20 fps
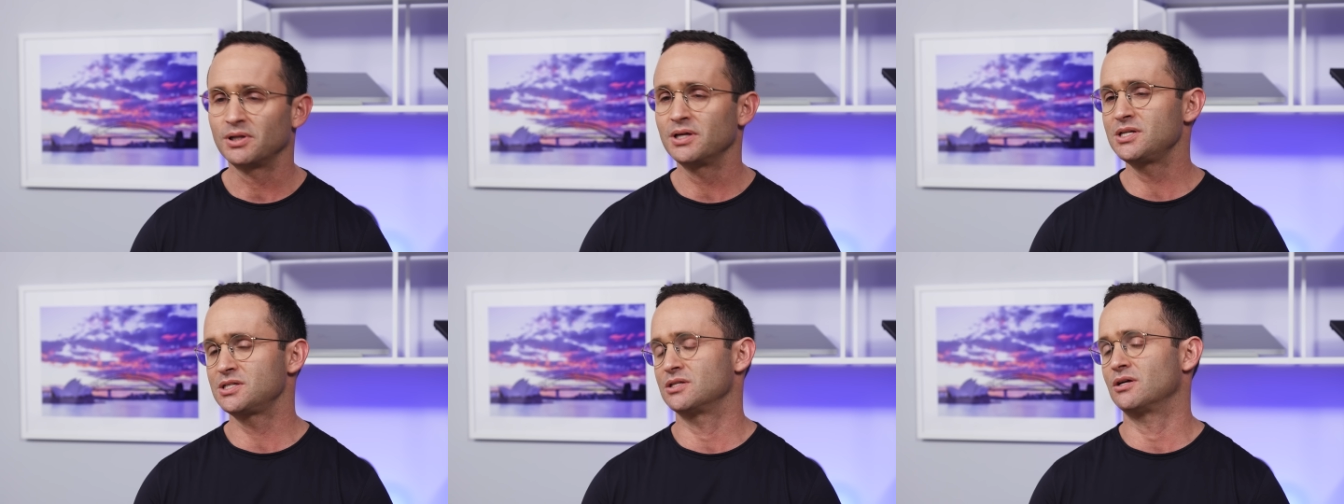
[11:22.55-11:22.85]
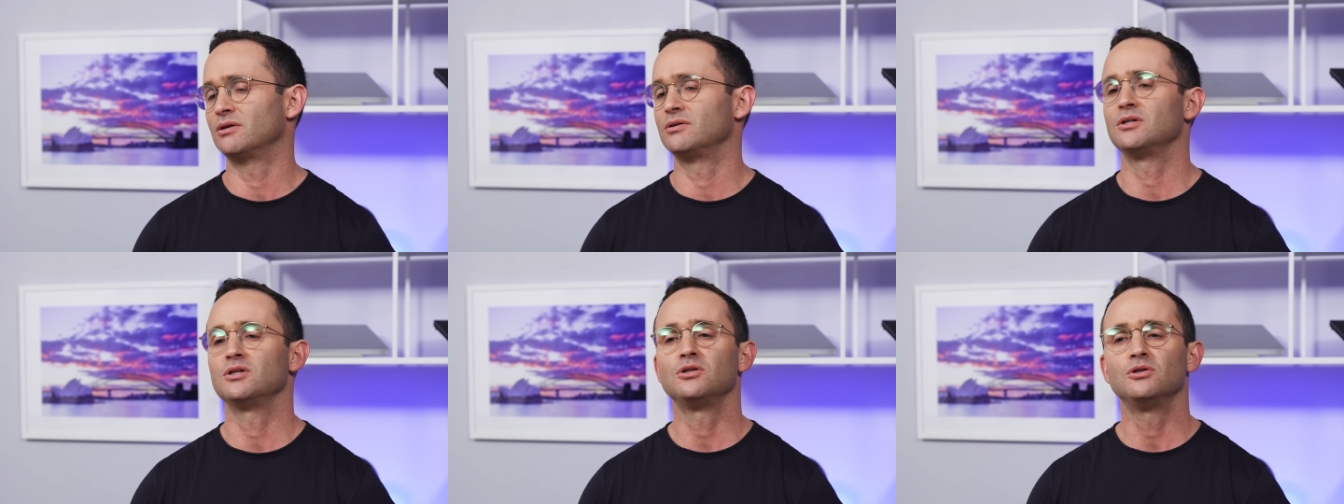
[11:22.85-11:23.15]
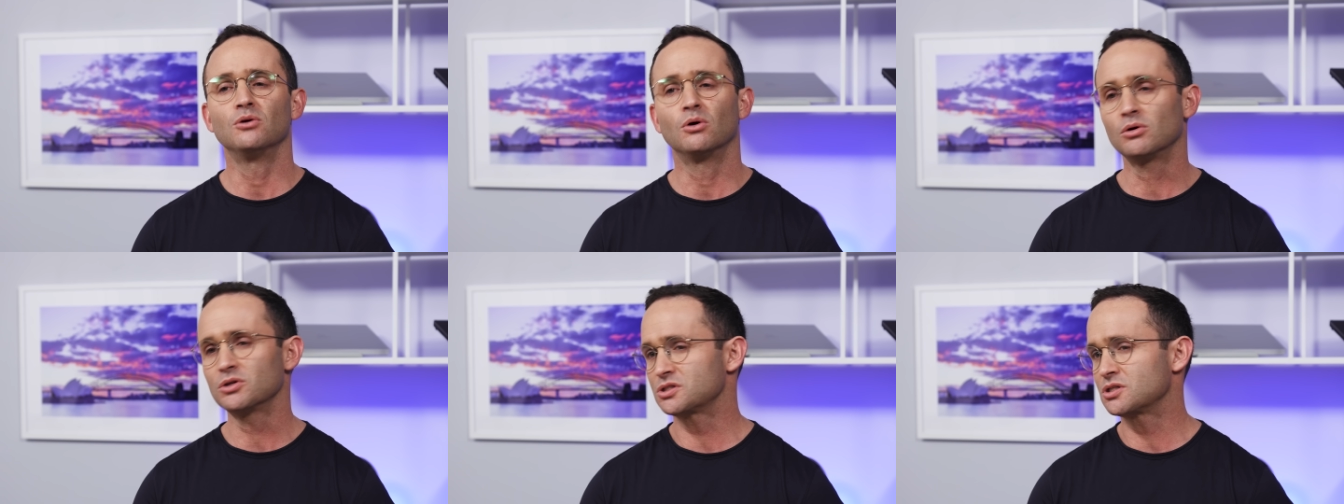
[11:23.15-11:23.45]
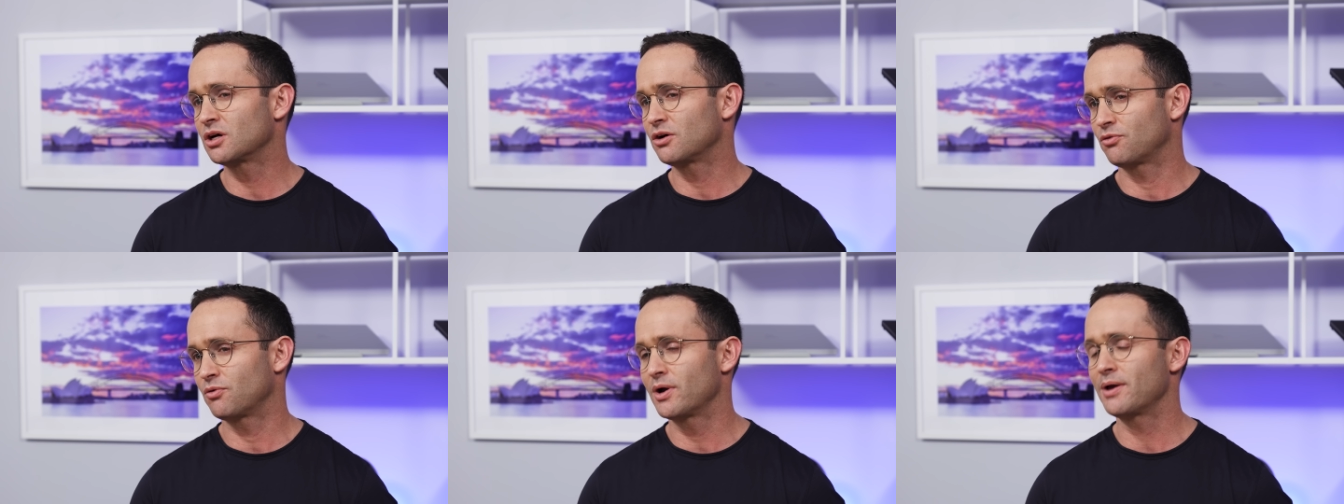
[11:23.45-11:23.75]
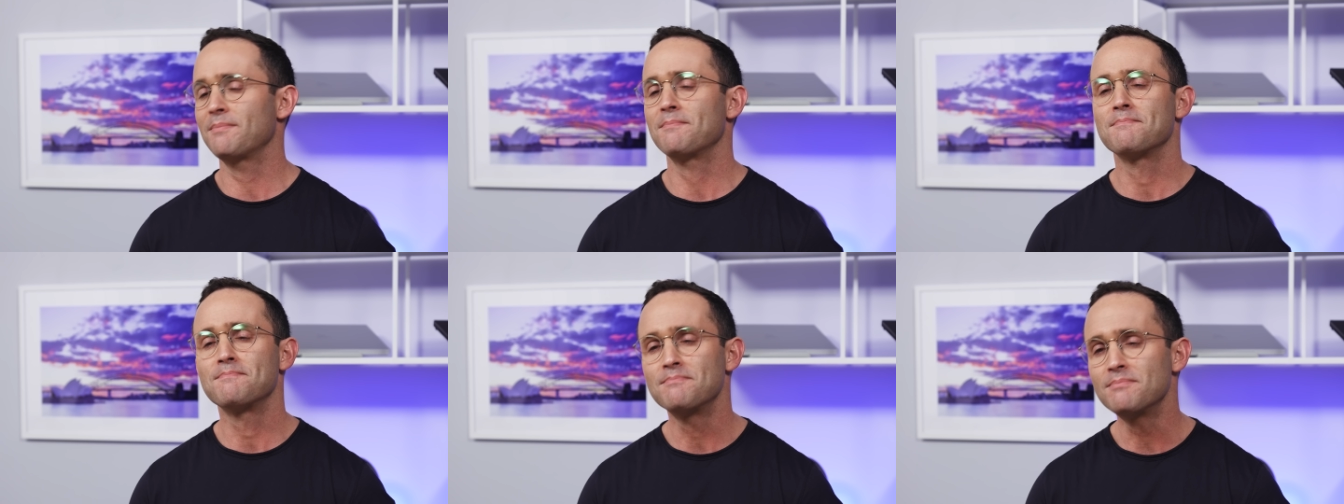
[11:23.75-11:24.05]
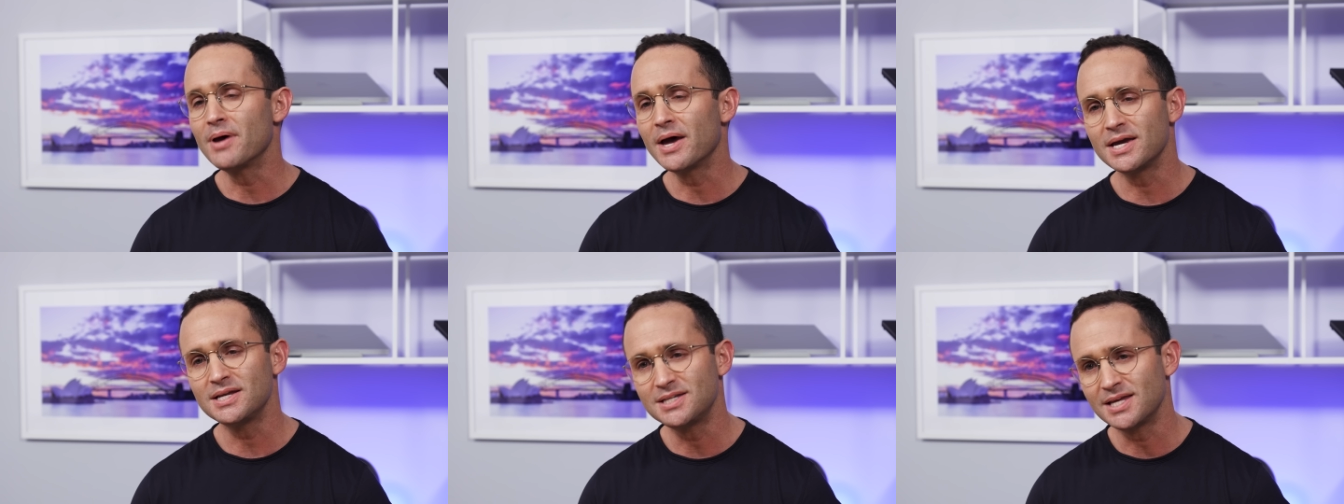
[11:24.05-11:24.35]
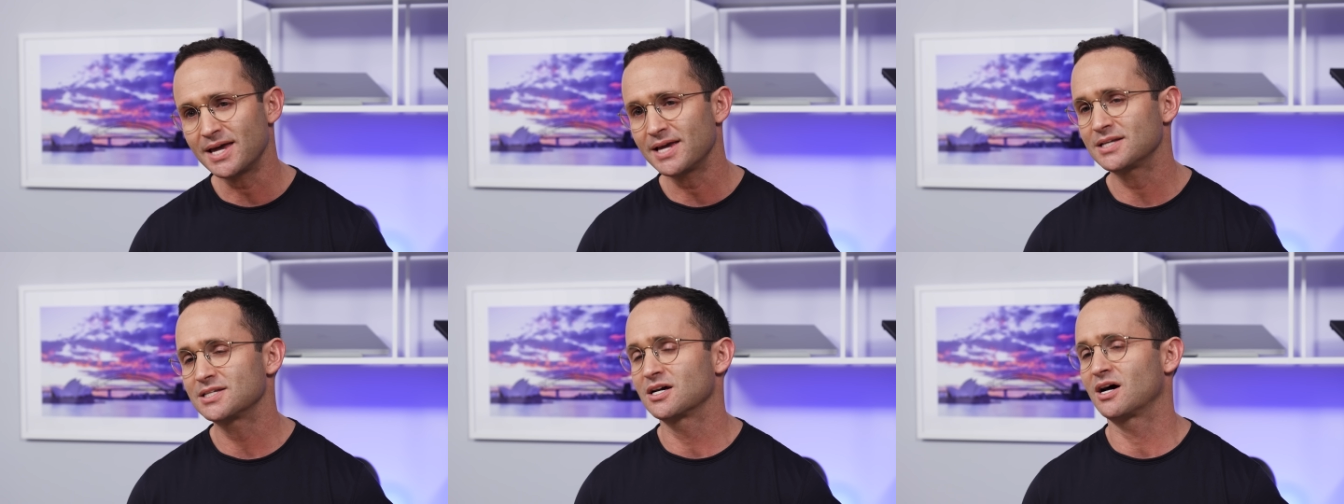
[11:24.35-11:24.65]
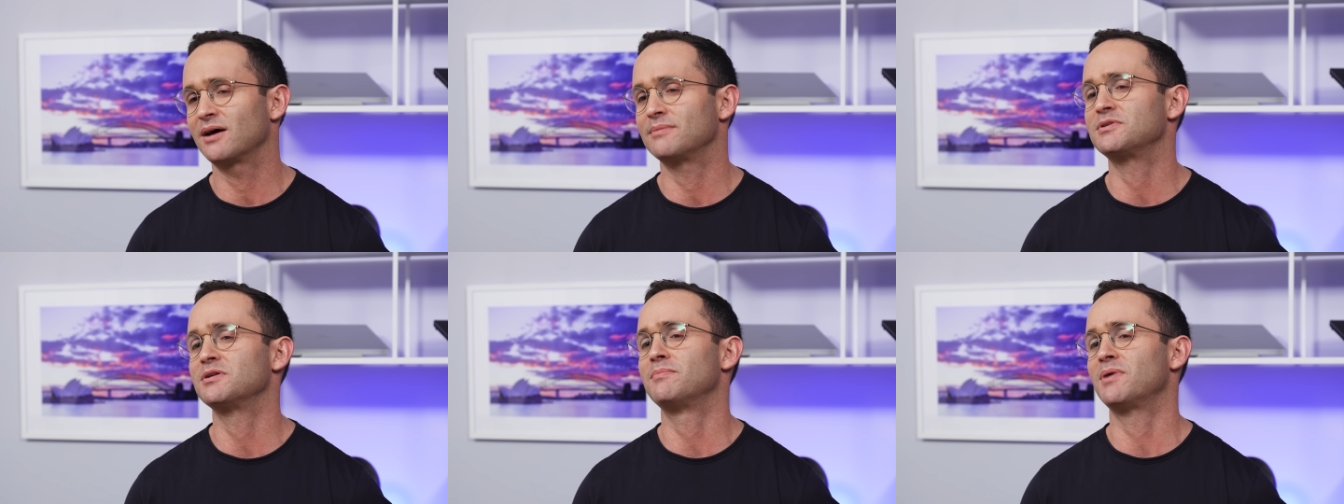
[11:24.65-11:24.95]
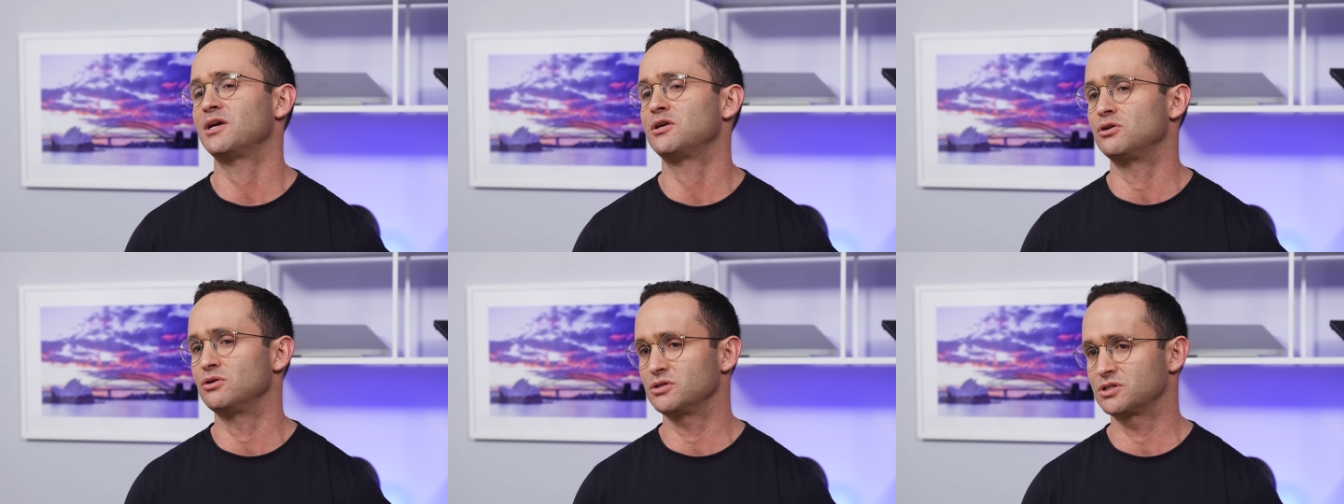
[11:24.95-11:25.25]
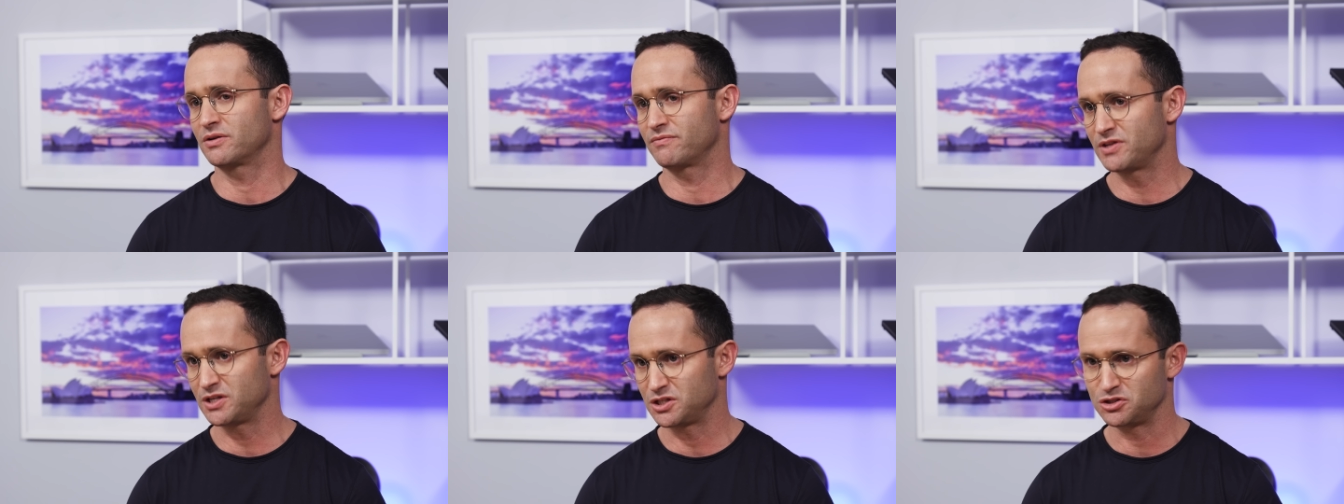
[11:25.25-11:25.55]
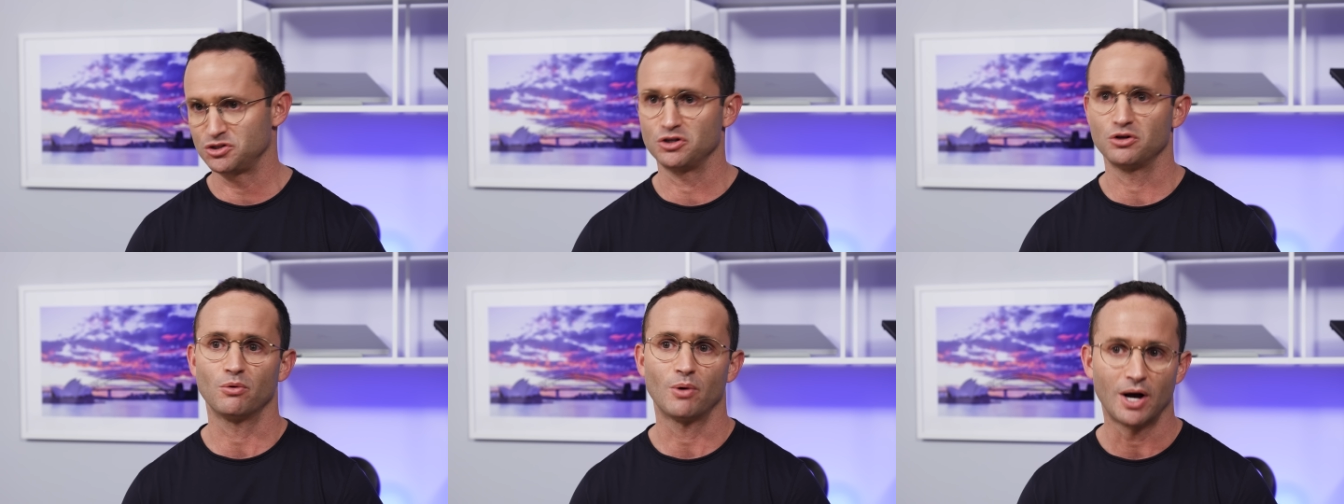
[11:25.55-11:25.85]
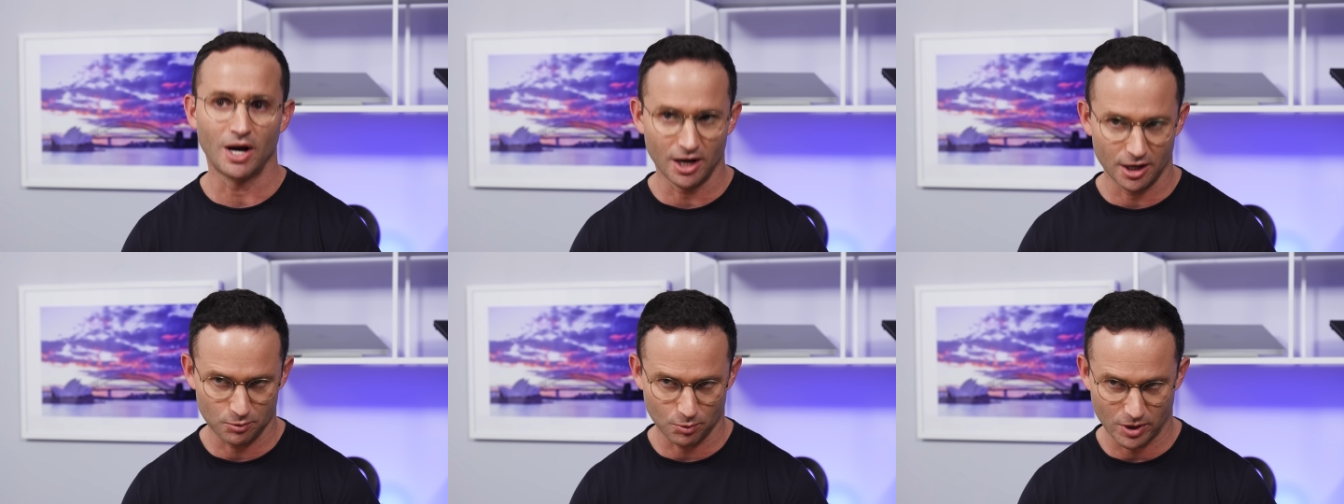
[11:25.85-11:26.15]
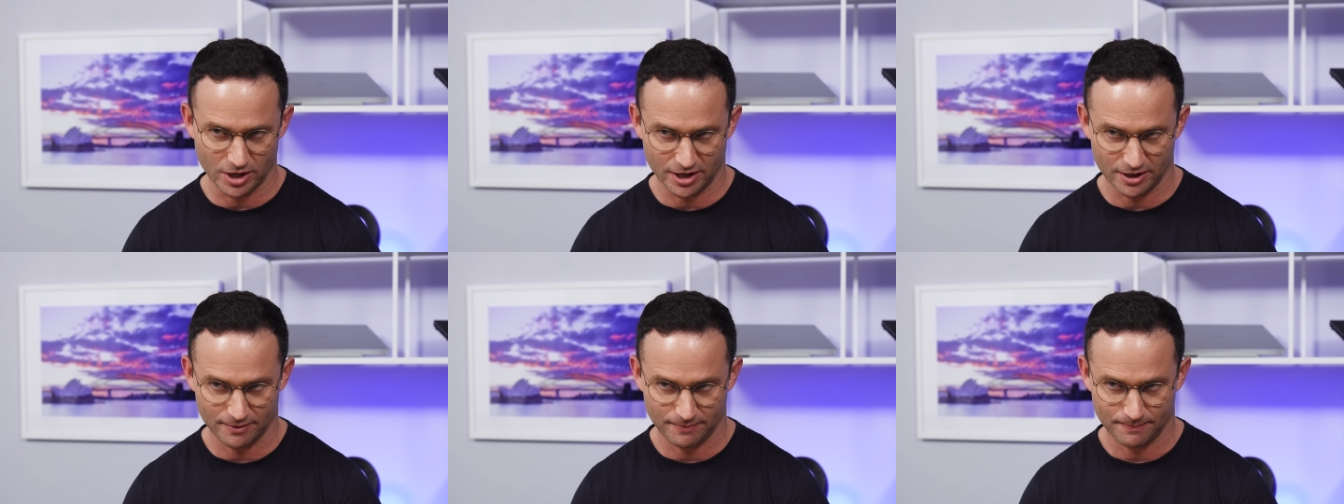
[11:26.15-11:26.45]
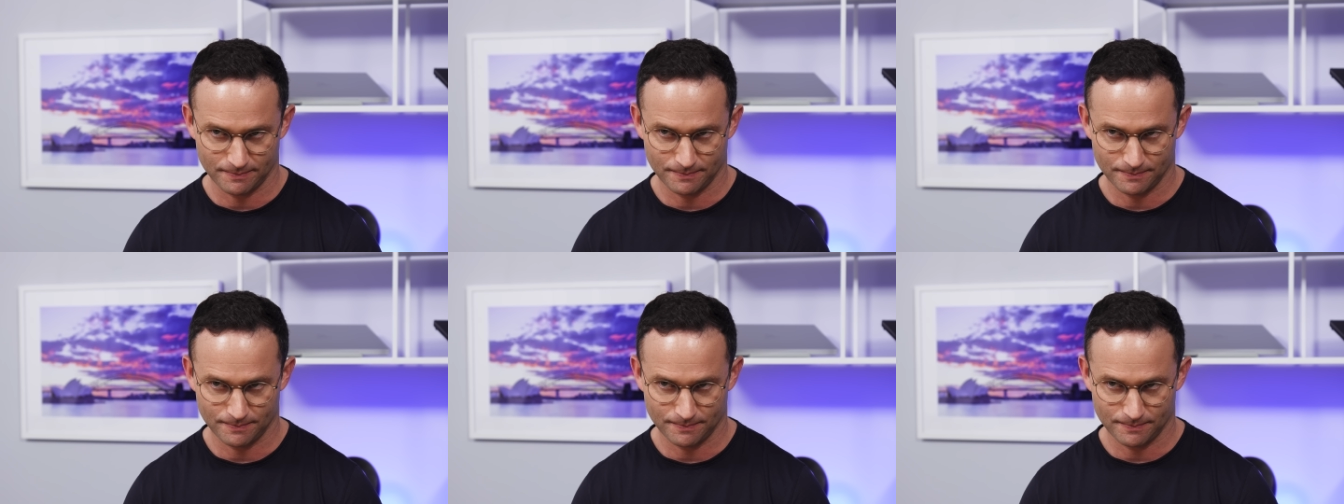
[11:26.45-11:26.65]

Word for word: Please note, your software may take time to make use of this new hardware.